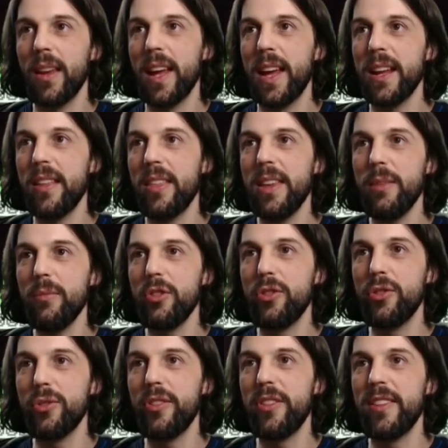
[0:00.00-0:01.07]
And I think we
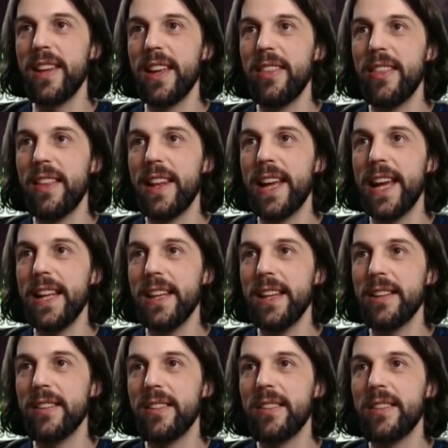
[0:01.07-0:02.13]
should send the
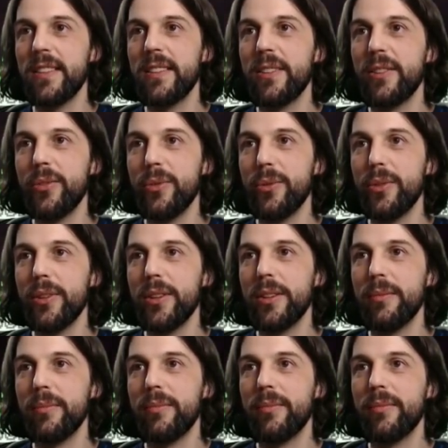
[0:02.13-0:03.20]
Lanius
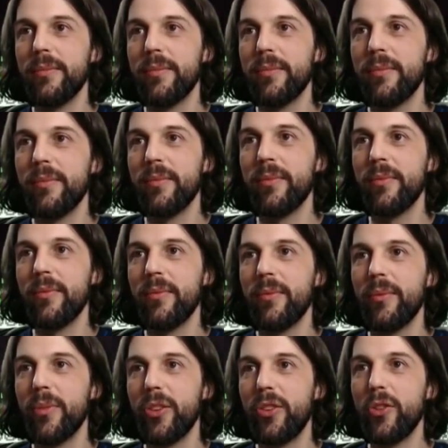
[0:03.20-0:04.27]

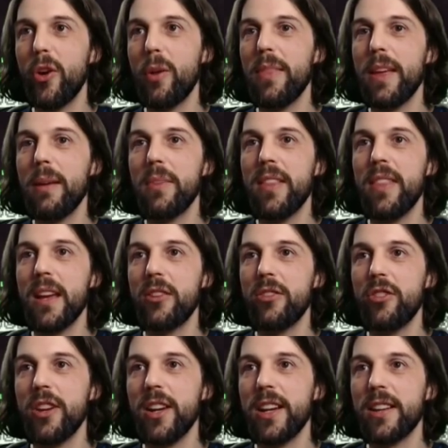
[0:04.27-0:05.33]
to stop them in their
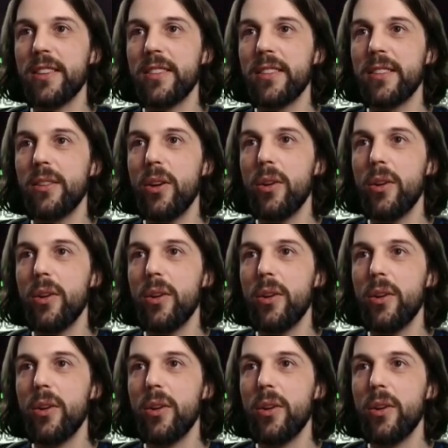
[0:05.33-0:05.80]
tracks.